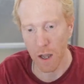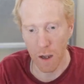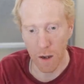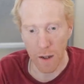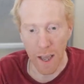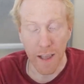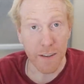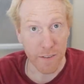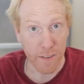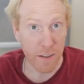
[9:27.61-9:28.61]

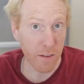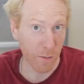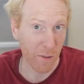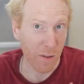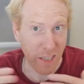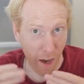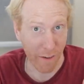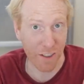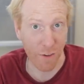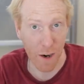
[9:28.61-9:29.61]
and this is
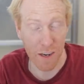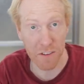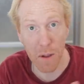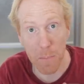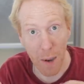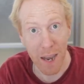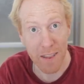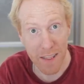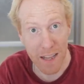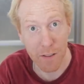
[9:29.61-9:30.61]
characterized by
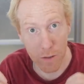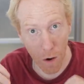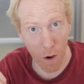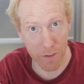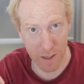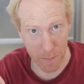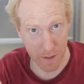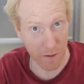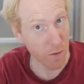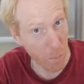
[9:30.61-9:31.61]
the Dawes limit.